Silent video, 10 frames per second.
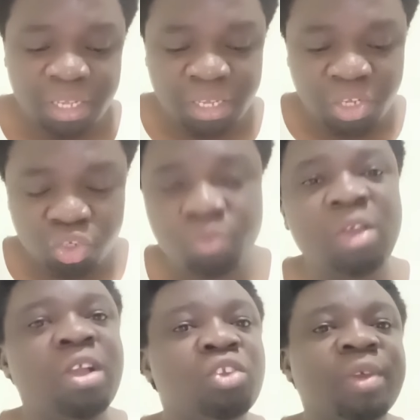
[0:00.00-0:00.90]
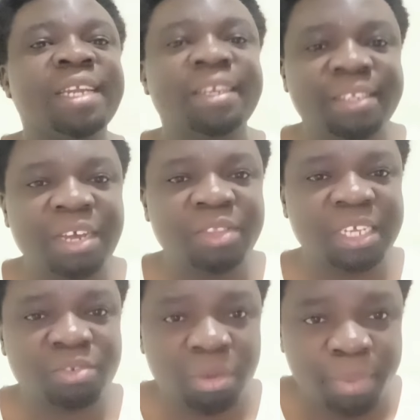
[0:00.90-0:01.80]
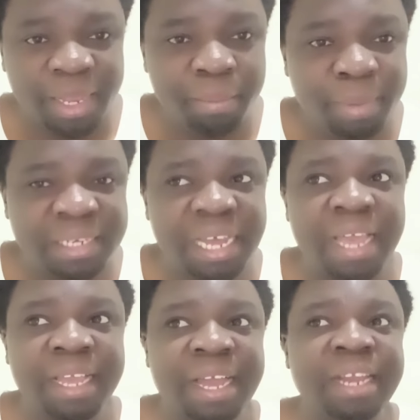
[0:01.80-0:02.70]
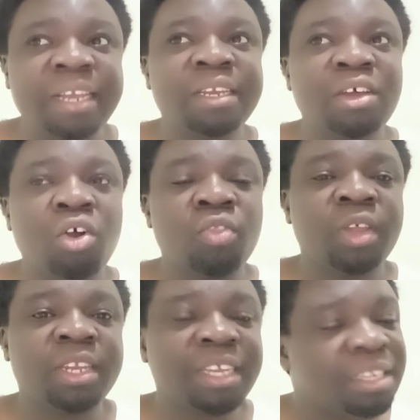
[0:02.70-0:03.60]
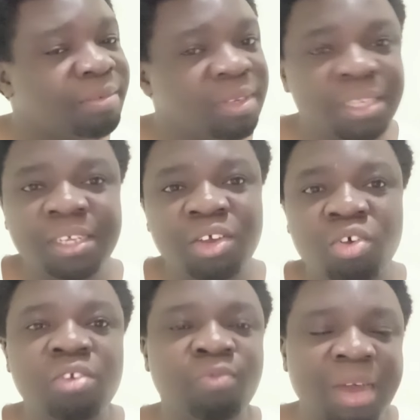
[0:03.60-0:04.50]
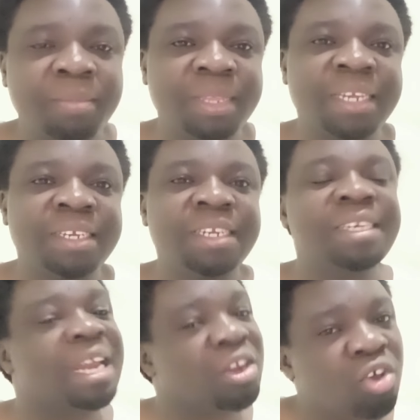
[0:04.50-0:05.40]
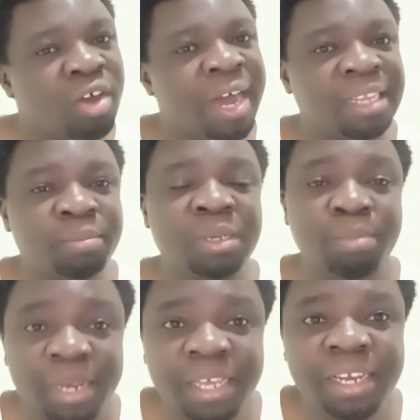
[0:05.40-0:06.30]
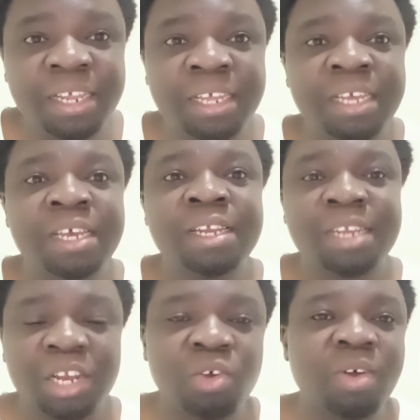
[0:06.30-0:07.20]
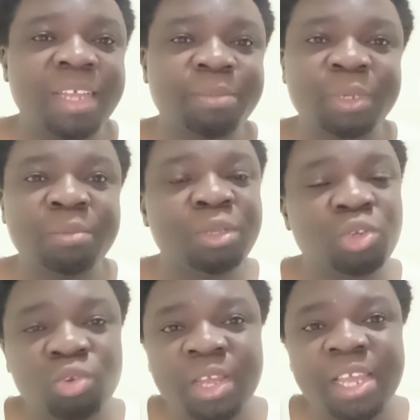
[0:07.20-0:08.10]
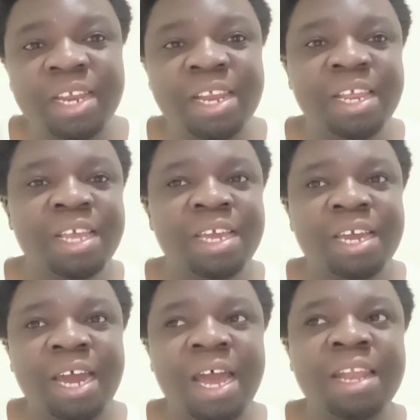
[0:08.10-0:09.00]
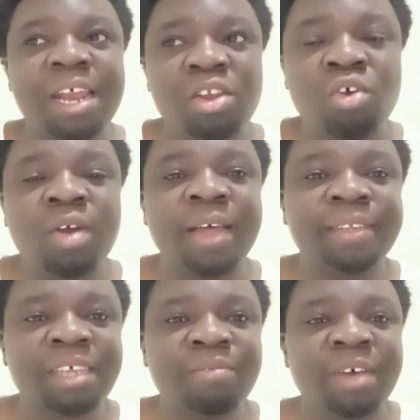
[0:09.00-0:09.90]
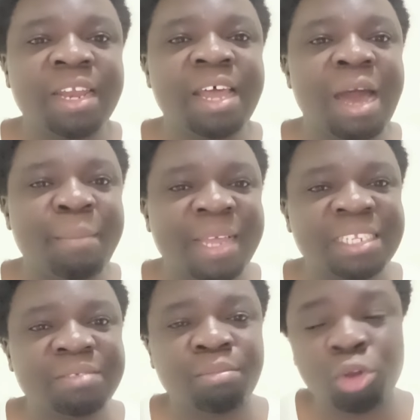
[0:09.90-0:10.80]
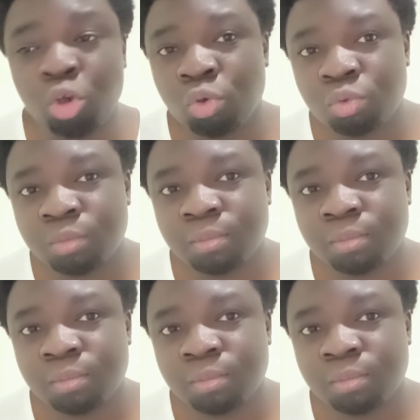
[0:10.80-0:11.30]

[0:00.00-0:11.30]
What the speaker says: So we are going to wait and see how things will play, but I can authoritatively confirm that Nanok has been played, Nanok has been betrayed, and Nanok has suffered a massive blow.